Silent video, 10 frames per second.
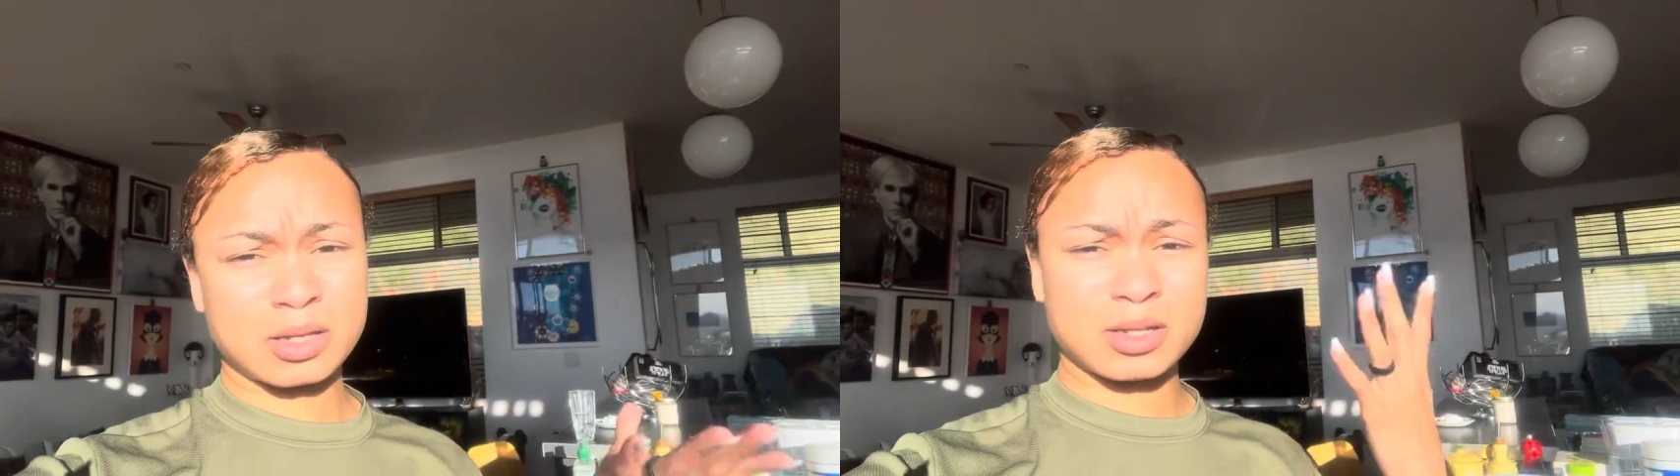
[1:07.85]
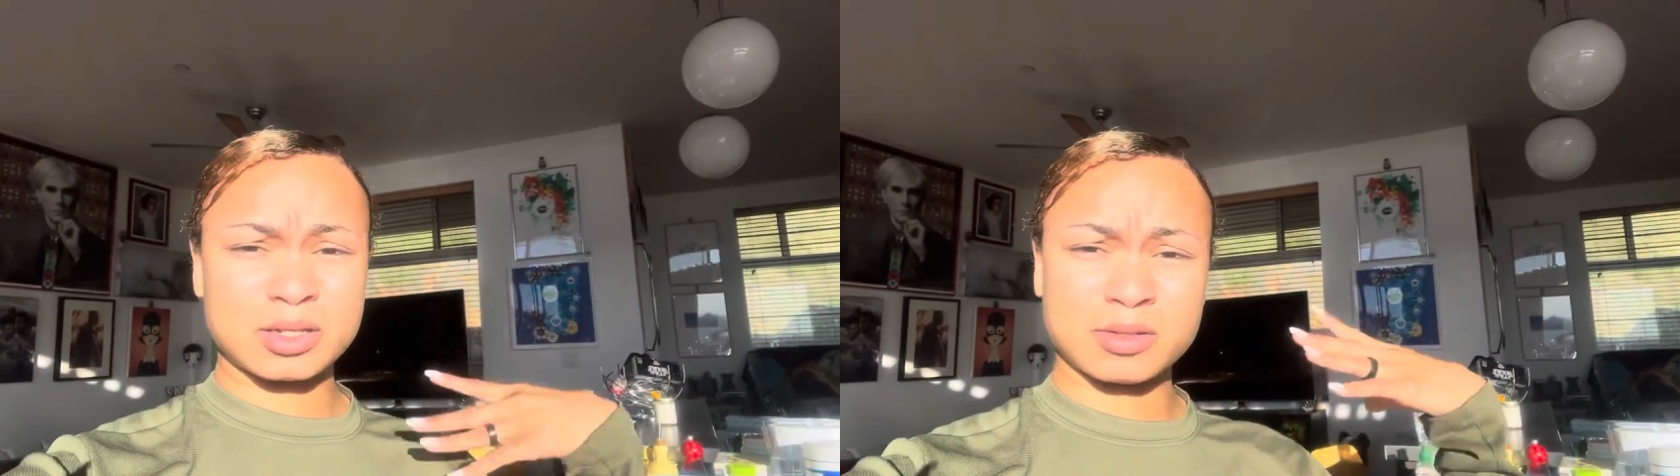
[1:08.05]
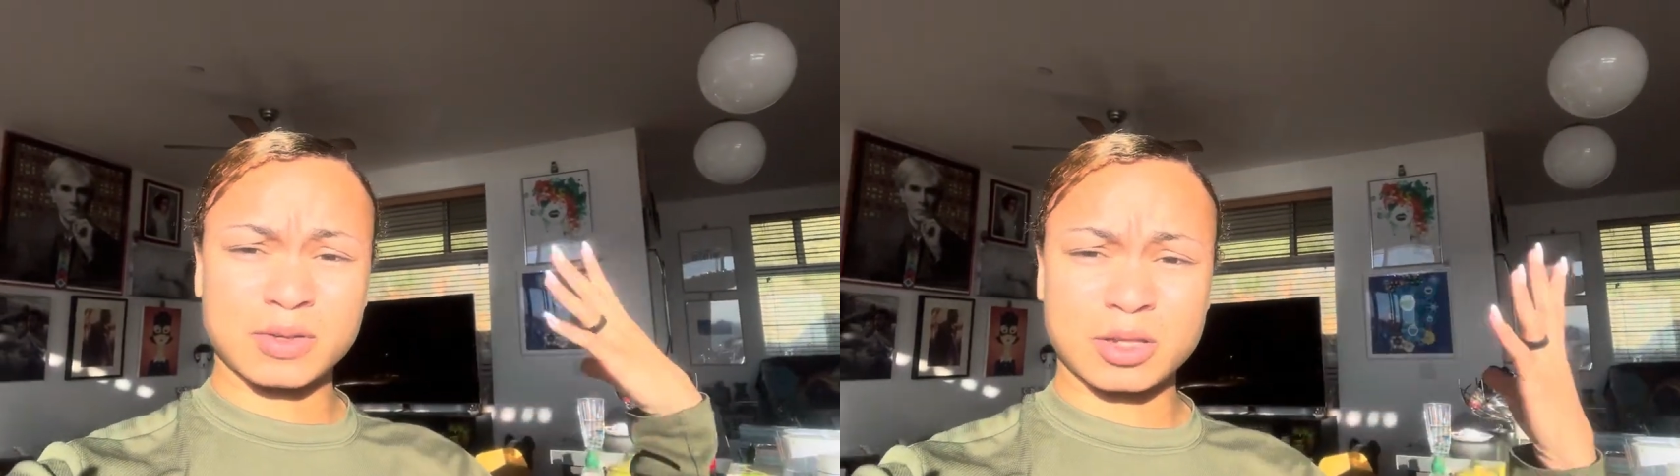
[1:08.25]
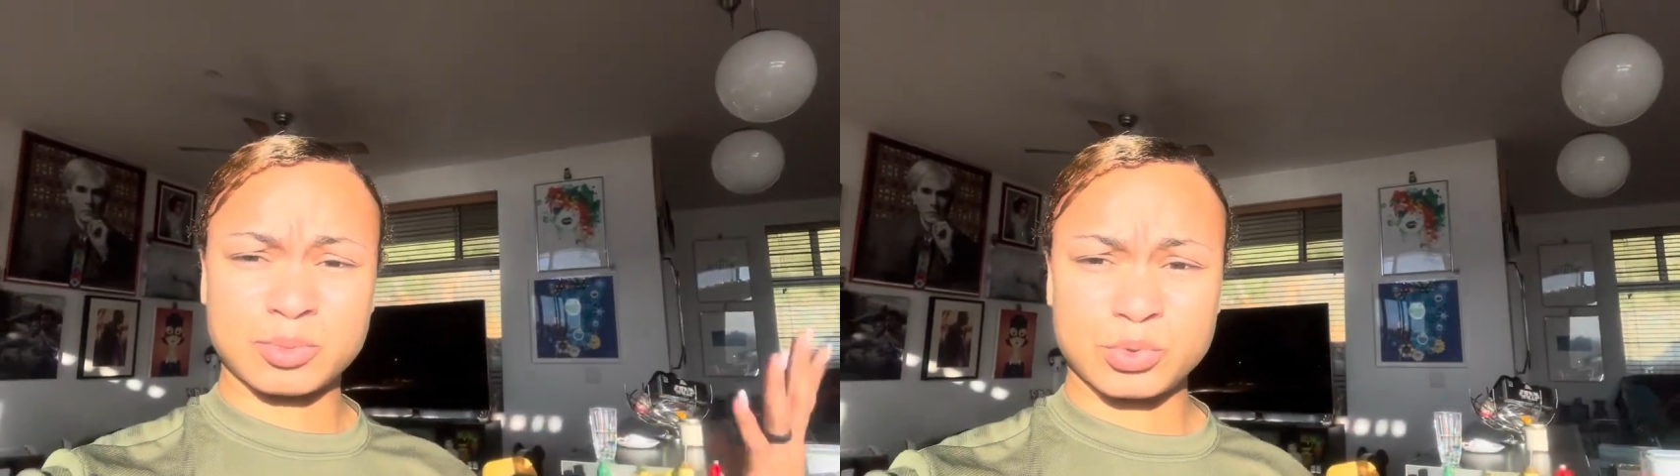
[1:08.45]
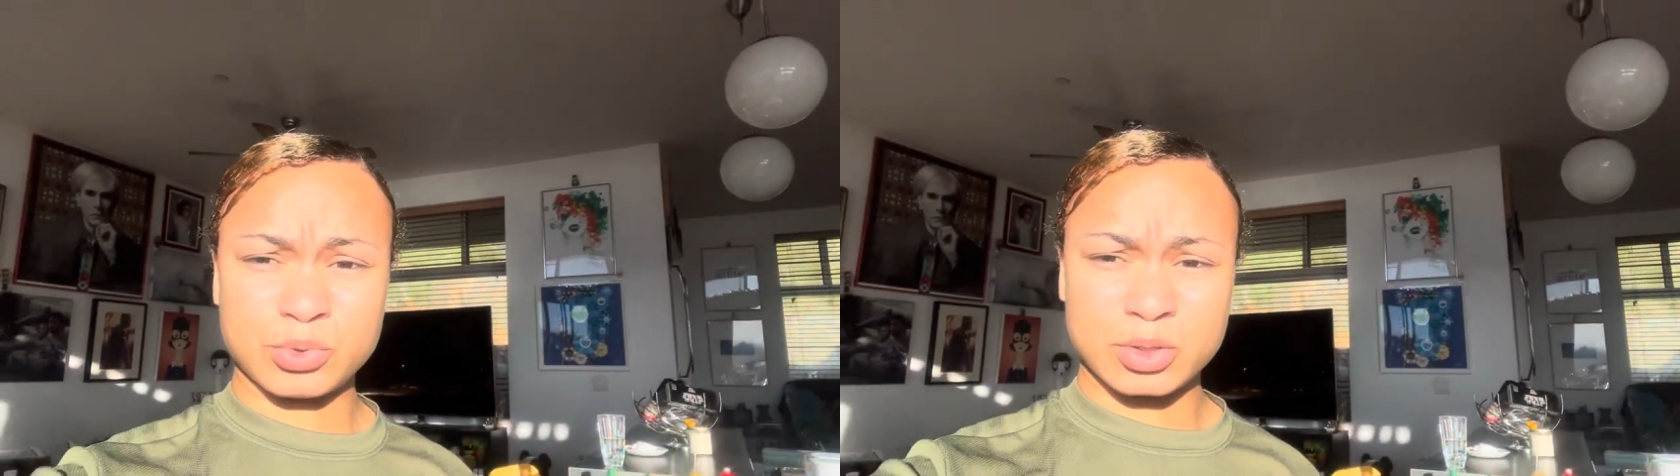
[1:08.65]
that's
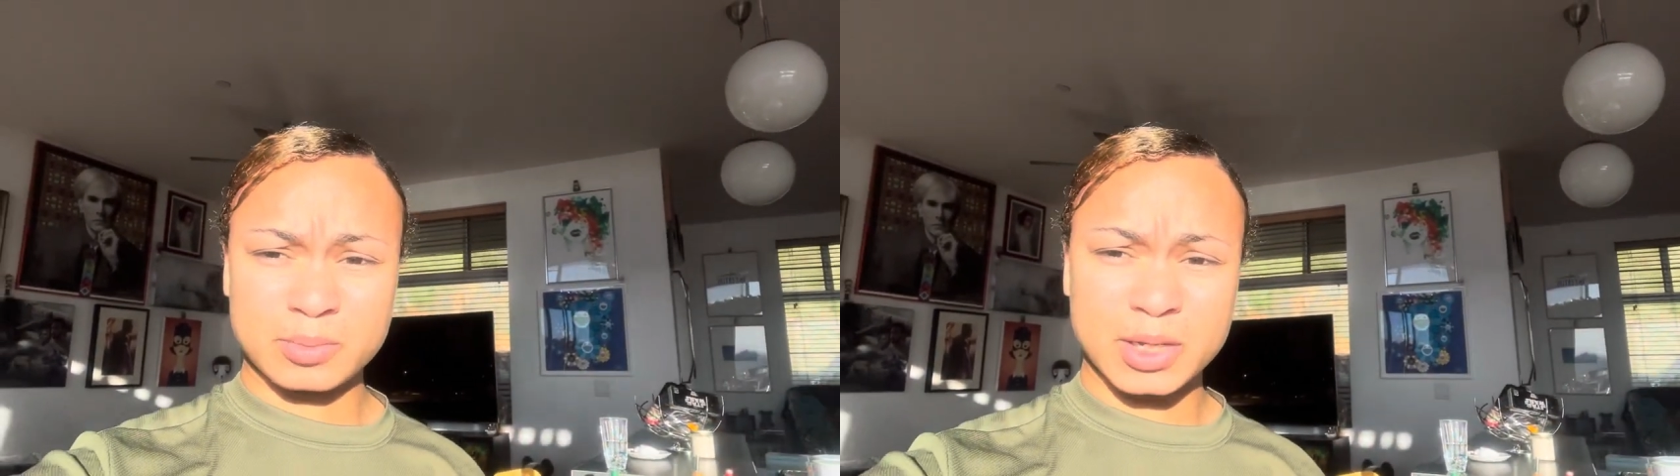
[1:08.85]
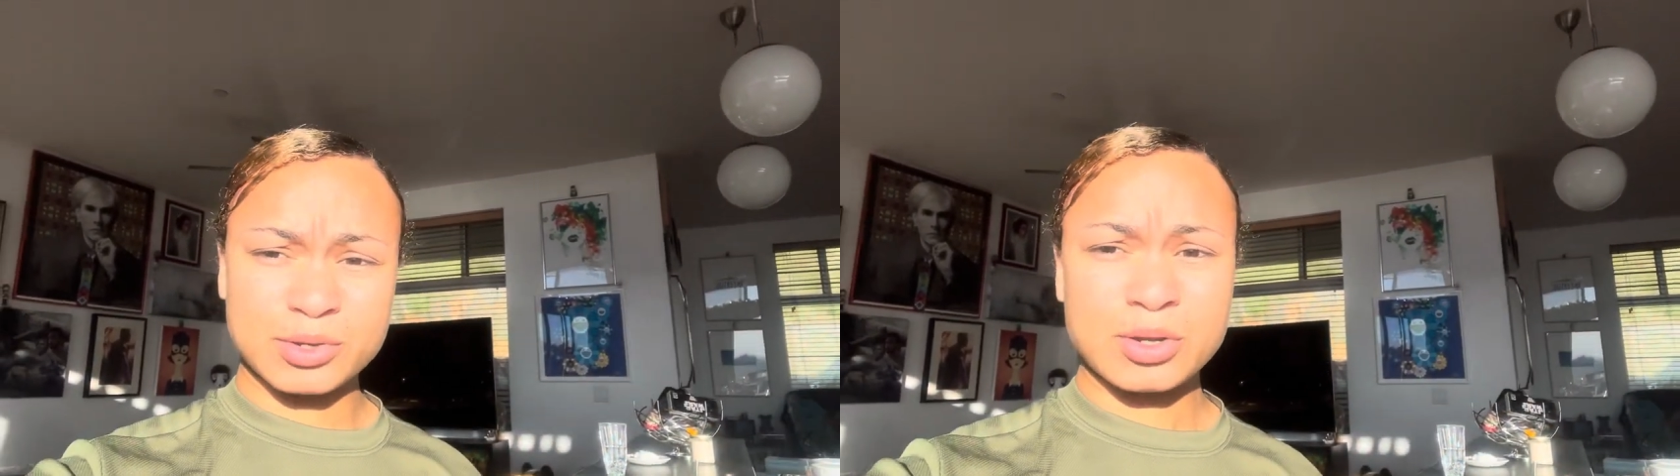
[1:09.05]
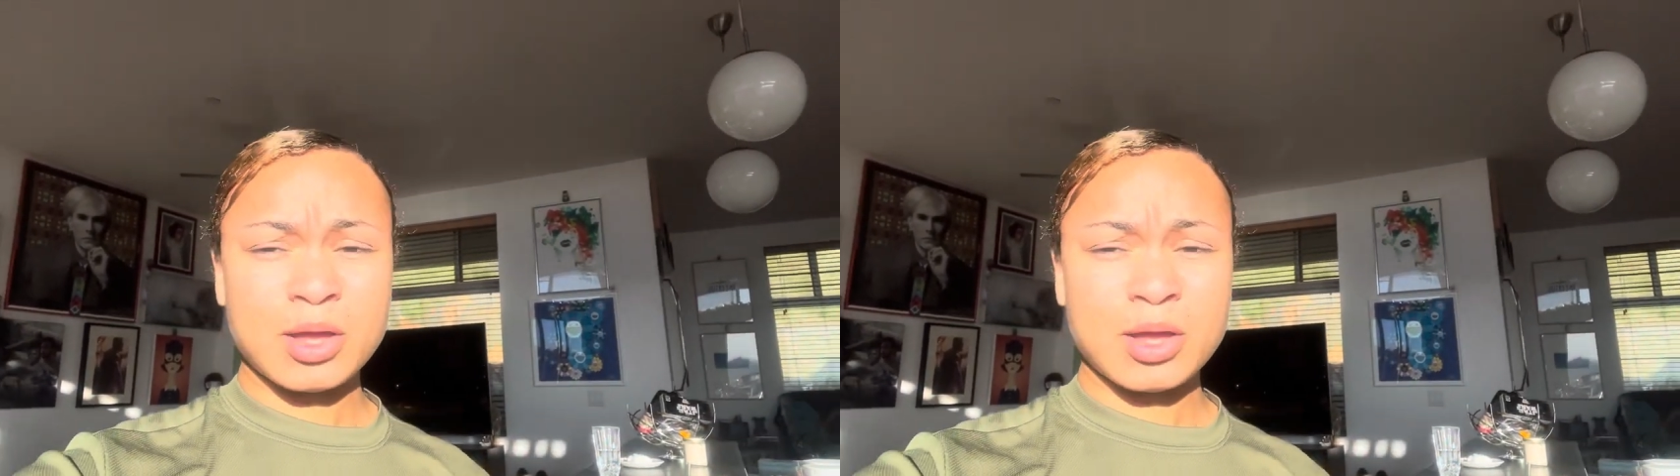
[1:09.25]
available on the page.